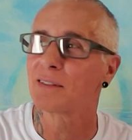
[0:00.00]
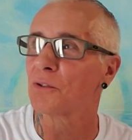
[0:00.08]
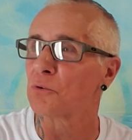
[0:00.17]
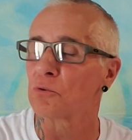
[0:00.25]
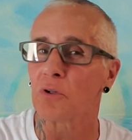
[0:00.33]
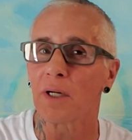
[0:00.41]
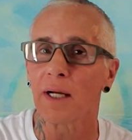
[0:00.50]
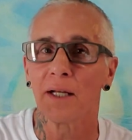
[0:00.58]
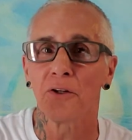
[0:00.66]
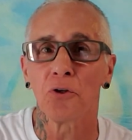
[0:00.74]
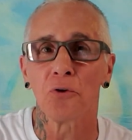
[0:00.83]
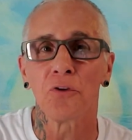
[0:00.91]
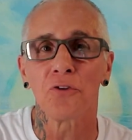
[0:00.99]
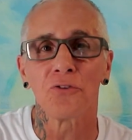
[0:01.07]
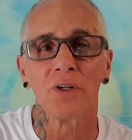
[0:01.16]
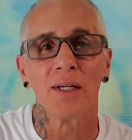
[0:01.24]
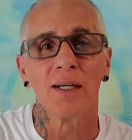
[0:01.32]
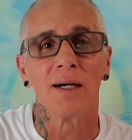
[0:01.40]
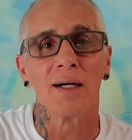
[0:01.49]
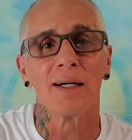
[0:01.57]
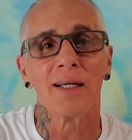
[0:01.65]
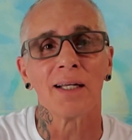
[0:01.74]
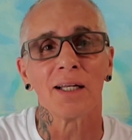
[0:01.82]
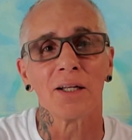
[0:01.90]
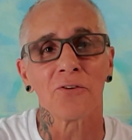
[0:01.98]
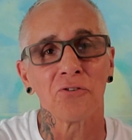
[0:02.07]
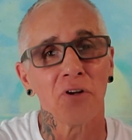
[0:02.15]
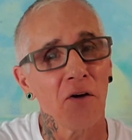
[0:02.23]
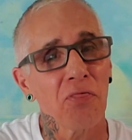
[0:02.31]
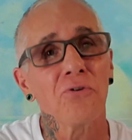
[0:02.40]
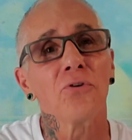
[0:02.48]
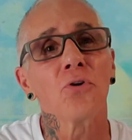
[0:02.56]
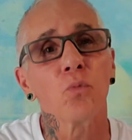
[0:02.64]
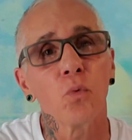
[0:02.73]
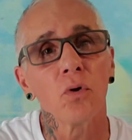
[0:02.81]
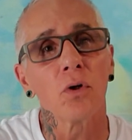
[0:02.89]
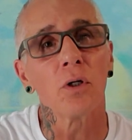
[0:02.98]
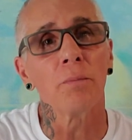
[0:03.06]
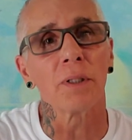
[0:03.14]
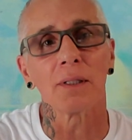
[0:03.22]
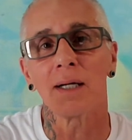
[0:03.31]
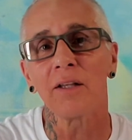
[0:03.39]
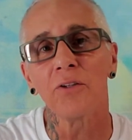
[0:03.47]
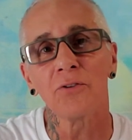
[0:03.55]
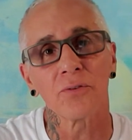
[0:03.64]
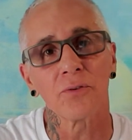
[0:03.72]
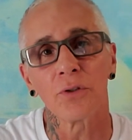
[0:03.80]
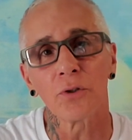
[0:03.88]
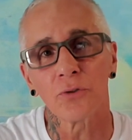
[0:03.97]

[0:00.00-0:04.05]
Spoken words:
right, this, it's not third world, but a lot of these,